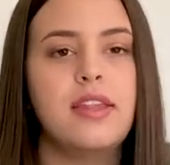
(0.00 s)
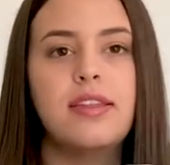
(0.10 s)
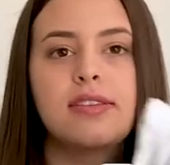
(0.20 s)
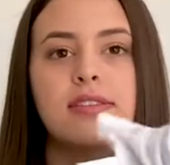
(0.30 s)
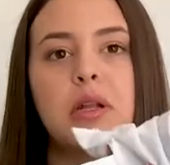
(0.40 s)

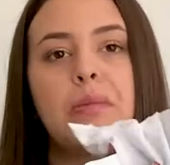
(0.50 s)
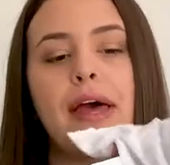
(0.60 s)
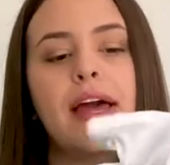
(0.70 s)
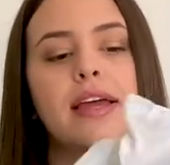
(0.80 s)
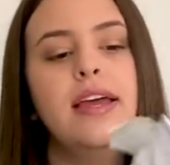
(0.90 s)
this little
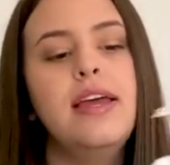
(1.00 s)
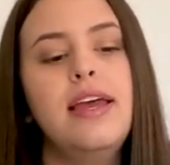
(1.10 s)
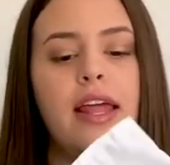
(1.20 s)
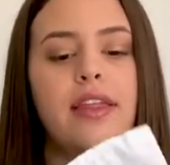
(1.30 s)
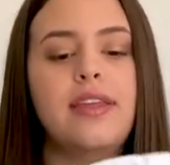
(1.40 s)
bag,
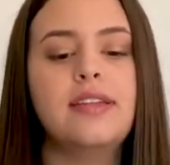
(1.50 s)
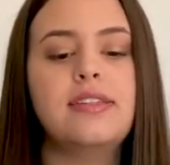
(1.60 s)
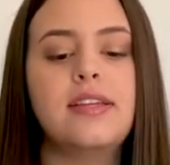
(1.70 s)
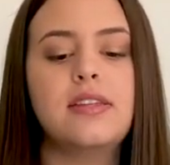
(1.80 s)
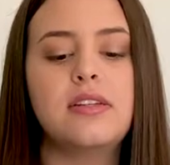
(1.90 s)
and I think it's
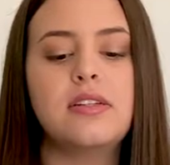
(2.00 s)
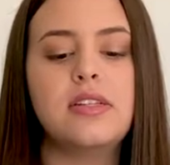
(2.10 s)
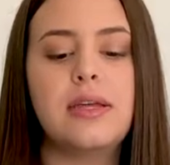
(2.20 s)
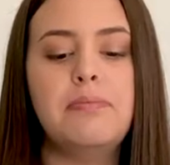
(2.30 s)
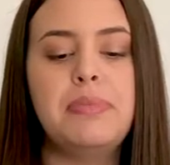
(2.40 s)
like little
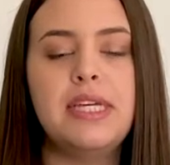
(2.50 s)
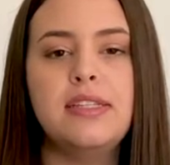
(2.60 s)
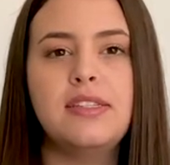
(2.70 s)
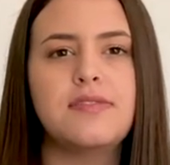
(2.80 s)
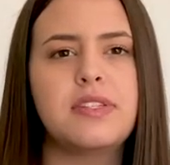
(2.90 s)
like
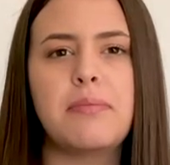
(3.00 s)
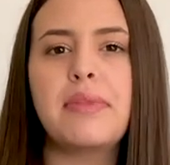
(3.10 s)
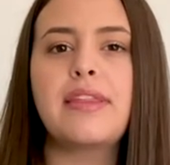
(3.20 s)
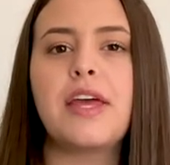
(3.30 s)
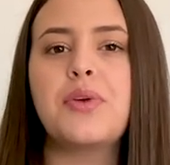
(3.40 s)
beads of
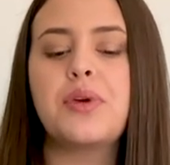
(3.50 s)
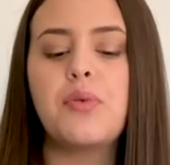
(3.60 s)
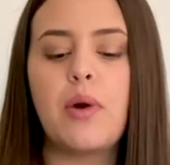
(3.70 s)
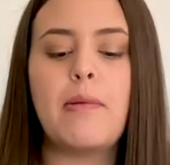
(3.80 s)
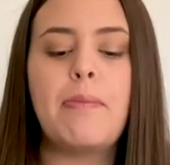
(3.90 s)
something that you
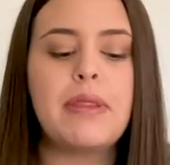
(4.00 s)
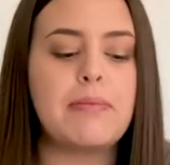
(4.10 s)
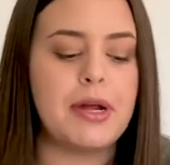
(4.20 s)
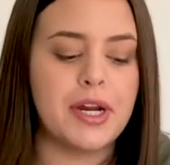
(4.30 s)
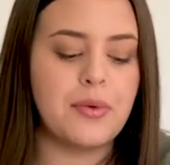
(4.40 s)
can warm up in the
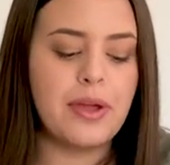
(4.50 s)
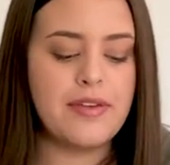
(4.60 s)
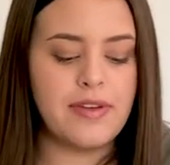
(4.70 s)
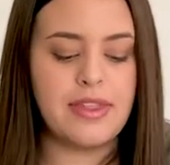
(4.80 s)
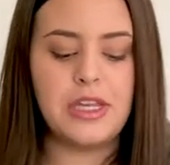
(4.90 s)

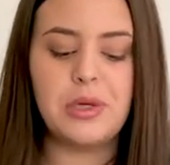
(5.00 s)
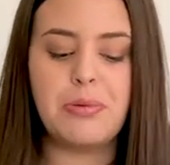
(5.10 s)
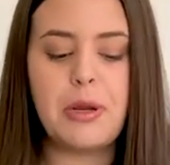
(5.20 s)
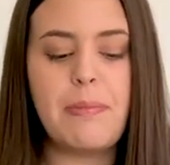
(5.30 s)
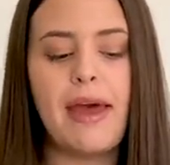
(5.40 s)
microwave, and then you
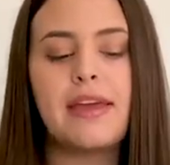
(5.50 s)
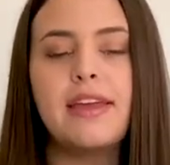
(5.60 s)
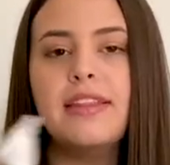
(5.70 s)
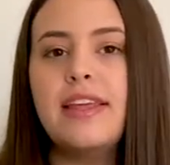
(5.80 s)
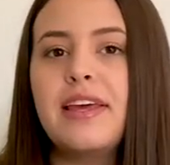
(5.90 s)
put it back
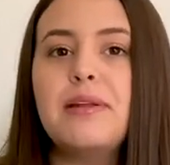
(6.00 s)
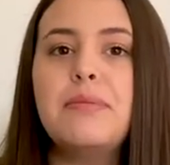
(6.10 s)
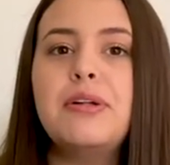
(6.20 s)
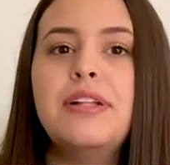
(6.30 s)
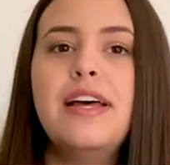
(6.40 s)
in the
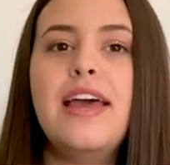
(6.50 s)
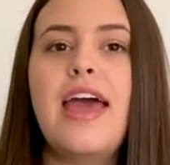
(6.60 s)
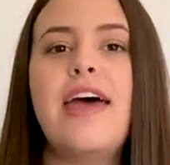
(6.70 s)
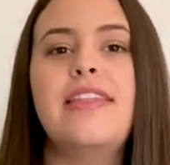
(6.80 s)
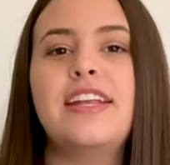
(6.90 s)
animal,
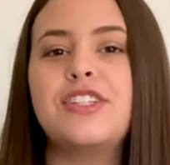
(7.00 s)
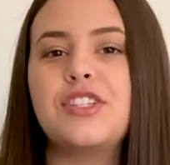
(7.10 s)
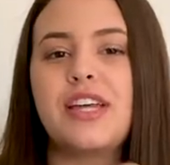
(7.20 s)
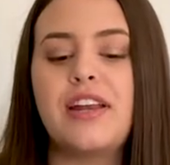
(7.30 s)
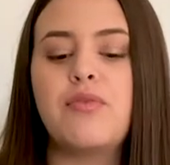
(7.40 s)
and then it's
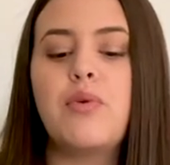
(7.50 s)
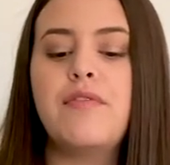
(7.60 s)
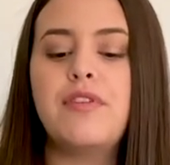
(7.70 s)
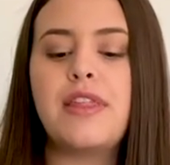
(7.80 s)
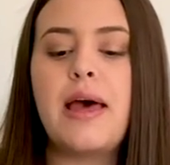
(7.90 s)
just kind of
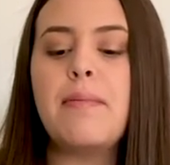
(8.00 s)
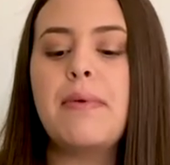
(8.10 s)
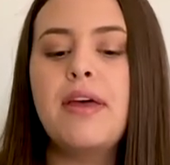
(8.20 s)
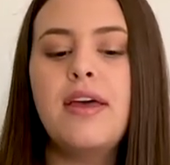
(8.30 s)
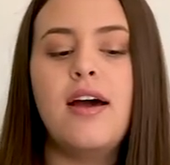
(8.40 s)
warm for
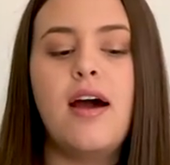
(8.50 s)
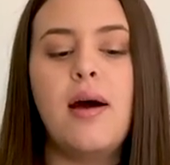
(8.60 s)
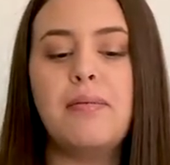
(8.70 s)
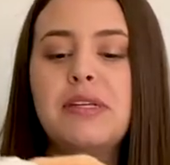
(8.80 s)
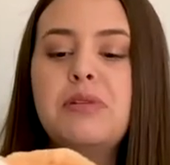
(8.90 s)
them.
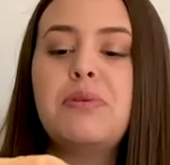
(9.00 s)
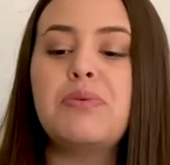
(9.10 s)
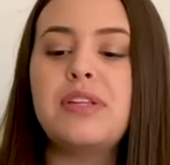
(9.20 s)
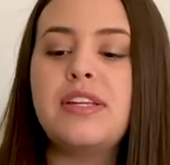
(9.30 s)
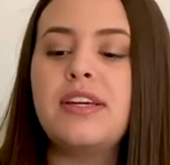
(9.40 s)
Um, this will be
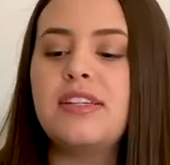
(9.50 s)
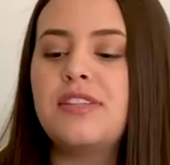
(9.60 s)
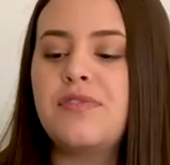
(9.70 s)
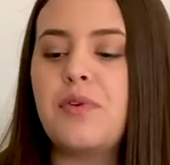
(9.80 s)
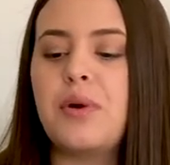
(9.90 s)
really
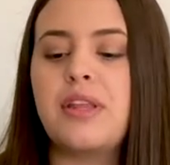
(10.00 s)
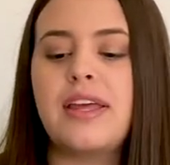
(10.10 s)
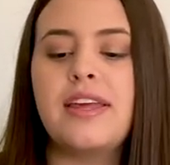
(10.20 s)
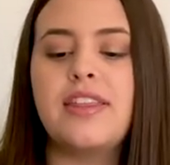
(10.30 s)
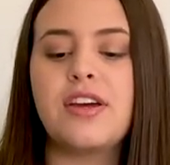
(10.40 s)
nice for
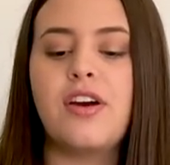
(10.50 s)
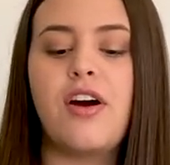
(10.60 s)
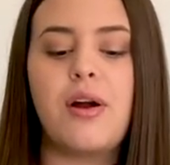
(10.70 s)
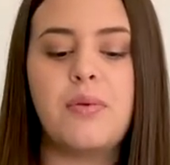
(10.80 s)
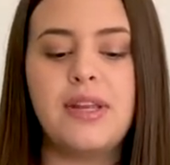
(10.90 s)
like in the
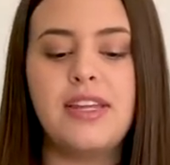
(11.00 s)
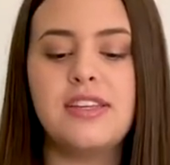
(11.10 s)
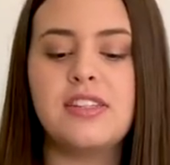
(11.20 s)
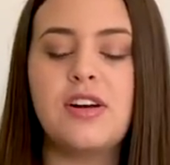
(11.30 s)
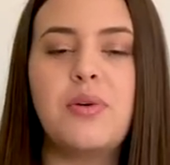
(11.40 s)
car when he
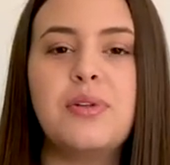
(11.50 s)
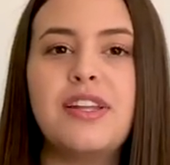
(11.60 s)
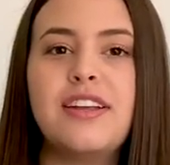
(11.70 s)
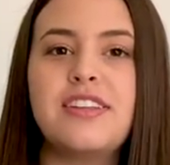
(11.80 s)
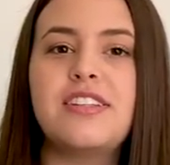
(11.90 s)
can start
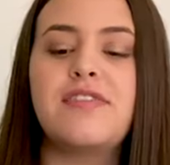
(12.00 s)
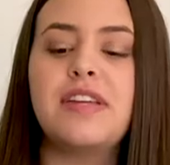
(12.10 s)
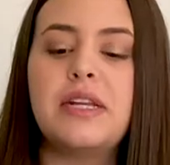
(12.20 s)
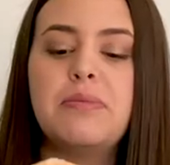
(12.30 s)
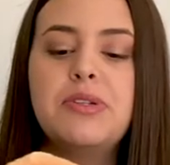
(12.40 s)
holding on to stuffed
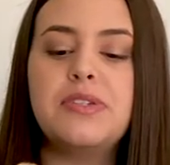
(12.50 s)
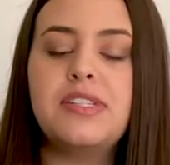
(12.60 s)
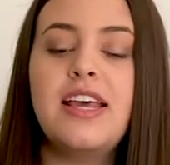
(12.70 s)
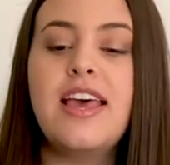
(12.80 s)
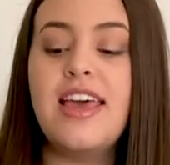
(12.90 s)

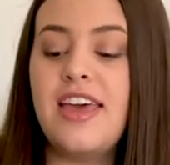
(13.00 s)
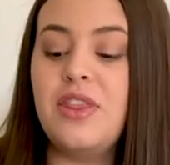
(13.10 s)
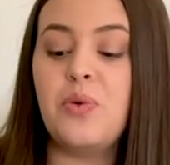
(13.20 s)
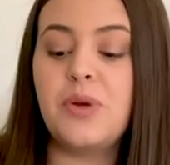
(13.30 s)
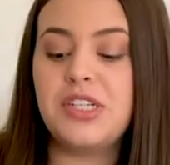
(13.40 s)
animals
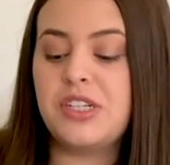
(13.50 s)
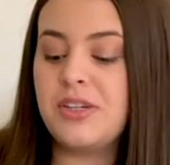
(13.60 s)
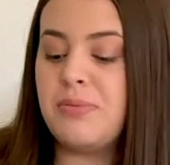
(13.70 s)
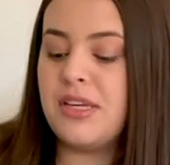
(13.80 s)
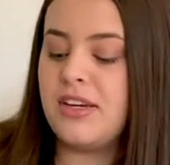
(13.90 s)
in the
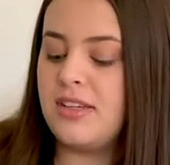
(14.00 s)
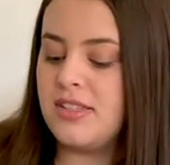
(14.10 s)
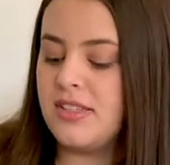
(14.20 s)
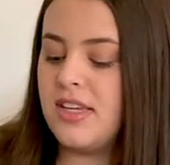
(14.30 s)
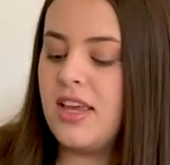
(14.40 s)
winter,
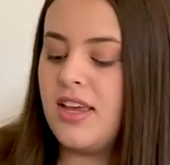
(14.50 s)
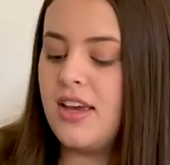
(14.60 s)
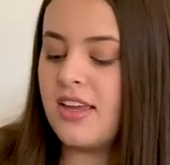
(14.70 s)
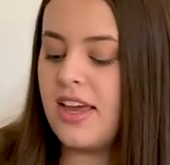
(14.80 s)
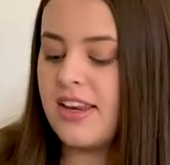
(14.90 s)
because
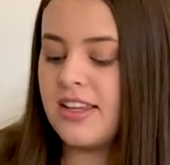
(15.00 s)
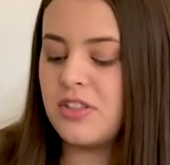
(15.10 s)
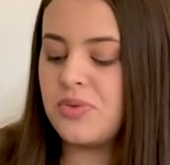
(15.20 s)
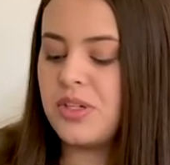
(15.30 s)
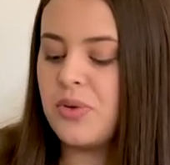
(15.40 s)
again, it
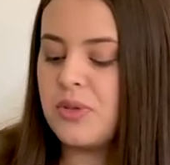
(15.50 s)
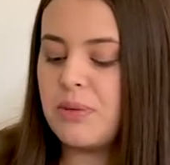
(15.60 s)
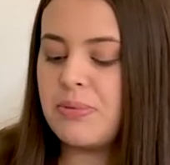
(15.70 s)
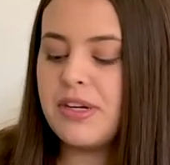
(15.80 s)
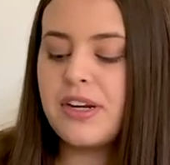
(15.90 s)
gets really cold
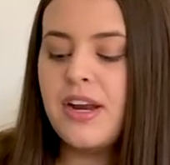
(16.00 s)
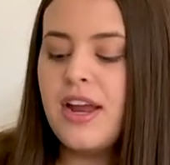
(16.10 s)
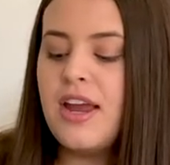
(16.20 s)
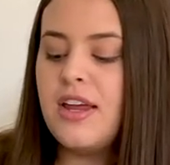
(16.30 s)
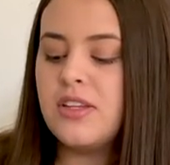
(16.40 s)
up here.
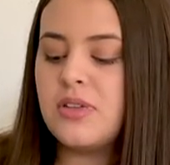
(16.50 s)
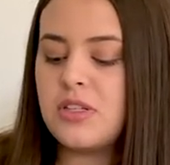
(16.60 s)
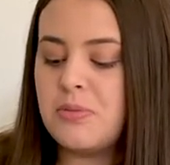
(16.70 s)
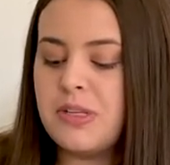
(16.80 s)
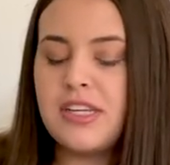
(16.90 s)
So
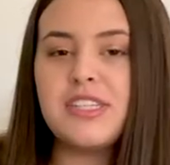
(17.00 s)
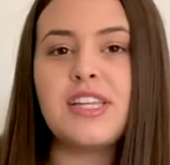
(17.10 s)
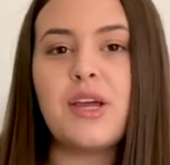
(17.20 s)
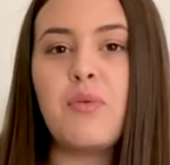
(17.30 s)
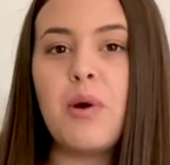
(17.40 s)
this will be nice to
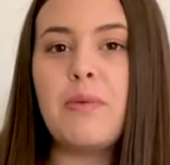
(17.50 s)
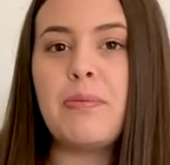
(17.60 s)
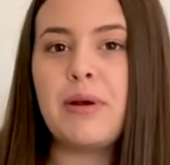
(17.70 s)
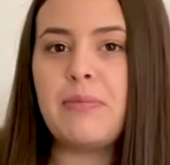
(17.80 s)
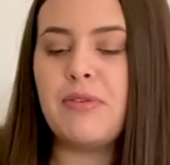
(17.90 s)
like warm
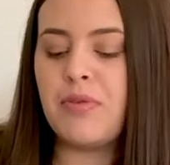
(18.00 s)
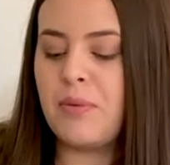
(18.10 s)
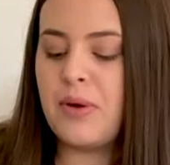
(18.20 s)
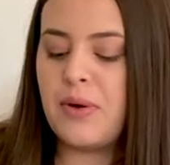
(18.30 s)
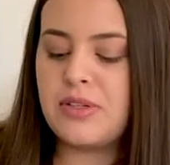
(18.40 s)
up right before
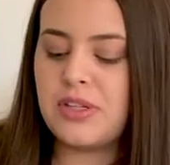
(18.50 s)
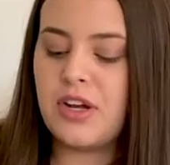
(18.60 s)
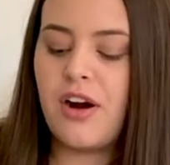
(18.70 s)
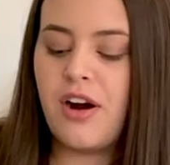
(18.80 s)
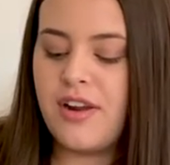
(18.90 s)
we go out to the
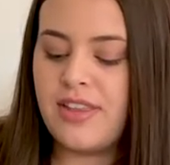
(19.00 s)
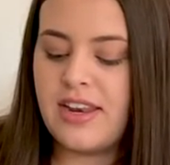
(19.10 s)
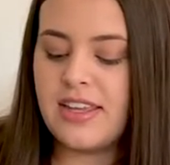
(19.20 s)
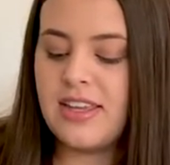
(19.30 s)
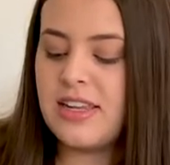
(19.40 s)
car, and then
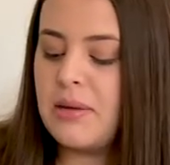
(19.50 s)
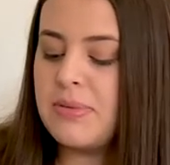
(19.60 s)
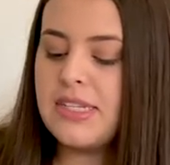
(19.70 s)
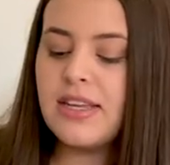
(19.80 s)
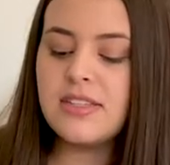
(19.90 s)
it can keep
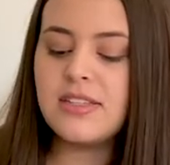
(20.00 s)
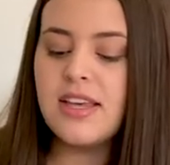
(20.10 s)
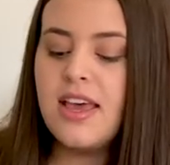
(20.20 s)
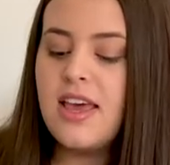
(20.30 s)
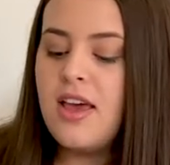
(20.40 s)
his hands
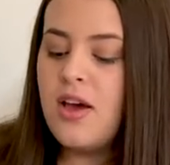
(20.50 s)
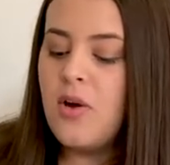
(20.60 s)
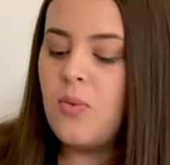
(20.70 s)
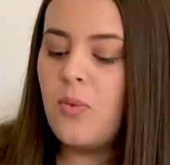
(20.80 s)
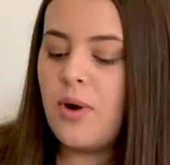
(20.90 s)

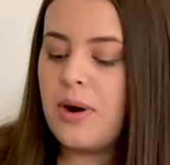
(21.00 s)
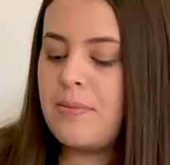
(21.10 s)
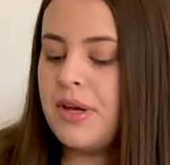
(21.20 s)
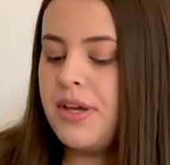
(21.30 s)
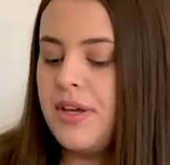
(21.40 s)

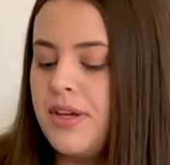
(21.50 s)
warm.